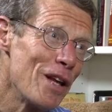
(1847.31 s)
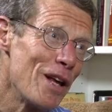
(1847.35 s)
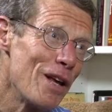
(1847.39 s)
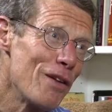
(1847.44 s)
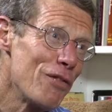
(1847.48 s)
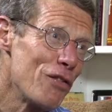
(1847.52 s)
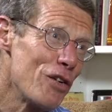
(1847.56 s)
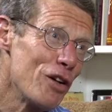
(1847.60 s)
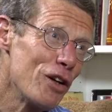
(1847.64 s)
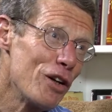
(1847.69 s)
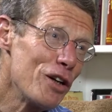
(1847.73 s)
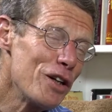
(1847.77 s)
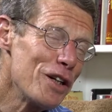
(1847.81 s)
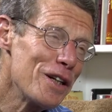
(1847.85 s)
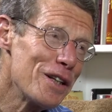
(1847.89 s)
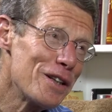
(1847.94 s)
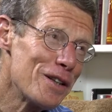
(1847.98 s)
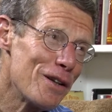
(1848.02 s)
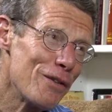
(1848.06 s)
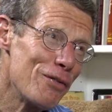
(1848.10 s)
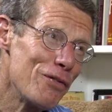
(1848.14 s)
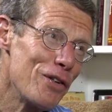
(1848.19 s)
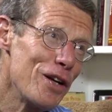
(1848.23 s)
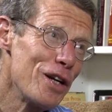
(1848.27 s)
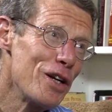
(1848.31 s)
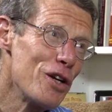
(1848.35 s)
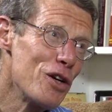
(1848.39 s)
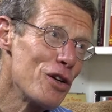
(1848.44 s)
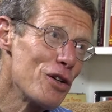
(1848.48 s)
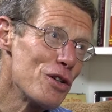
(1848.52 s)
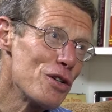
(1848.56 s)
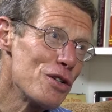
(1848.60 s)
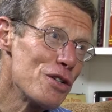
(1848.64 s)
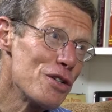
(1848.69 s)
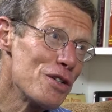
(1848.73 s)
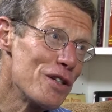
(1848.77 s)
If you look at the
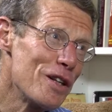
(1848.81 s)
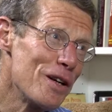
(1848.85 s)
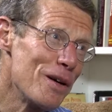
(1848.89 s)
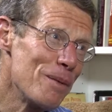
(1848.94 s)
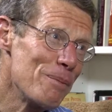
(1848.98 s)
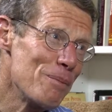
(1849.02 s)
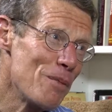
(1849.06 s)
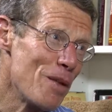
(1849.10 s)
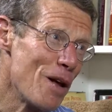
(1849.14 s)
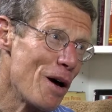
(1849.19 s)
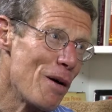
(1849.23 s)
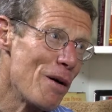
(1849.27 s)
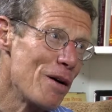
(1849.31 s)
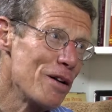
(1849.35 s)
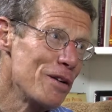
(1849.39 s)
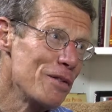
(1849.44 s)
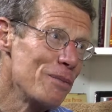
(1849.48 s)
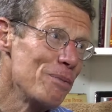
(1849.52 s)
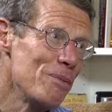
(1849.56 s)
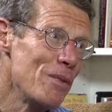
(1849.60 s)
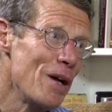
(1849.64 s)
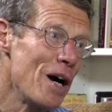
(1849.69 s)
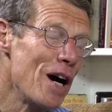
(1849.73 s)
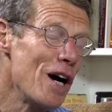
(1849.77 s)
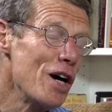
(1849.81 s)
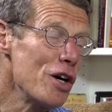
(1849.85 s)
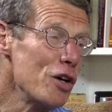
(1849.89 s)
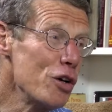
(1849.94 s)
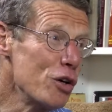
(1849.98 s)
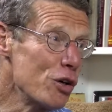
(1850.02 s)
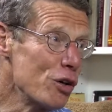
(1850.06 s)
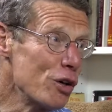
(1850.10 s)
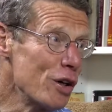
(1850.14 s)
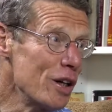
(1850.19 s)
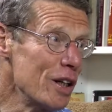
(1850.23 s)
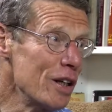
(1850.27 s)
figures um, on
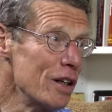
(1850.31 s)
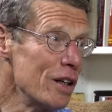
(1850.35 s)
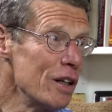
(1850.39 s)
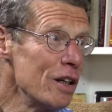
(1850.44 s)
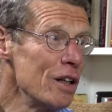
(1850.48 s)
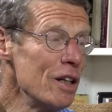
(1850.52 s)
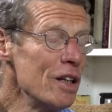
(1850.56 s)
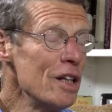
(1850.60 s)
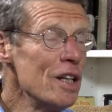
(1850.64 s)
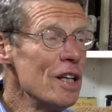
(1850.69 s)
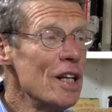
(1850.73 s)
hunger in,